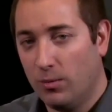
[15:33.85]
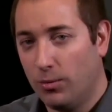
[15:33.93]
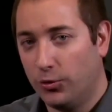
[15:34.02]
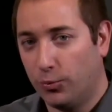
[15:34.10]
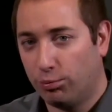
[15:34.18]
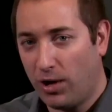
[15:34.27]

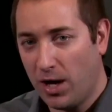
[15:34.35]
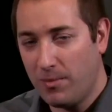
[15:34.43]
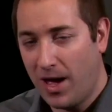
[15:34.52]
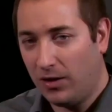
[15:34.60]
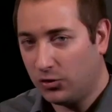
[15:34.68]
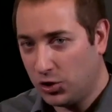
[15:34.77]
but the prime
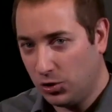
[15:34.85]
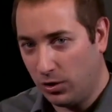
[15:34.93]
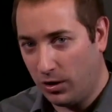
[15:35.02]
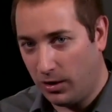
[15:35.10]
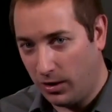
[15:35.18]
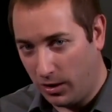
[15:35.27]
mask
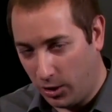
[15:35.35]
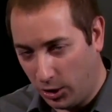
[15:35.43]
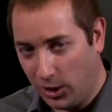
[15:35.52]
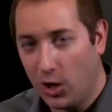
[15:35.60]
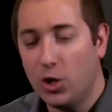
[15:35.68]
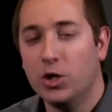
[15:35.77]
should
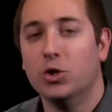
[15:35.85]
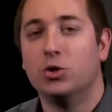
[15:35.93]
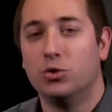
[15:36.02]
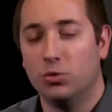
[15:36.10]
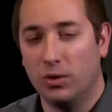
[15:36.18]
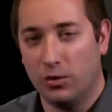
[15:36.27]
allow you
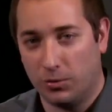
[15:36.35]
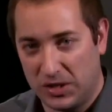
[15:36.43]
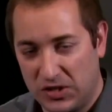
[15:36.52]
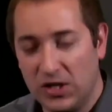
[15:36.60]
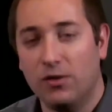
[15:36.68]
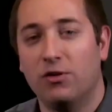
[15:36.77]
to
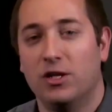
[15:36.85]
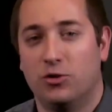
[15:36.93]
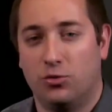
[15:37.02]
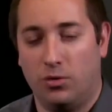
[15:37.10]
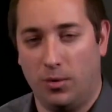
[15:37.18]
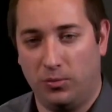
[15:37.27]
receive
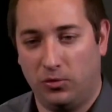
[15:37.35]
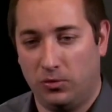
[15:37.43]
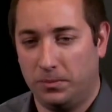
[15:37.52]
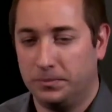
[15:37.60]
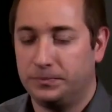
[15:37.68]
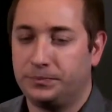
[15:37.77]
interrupts.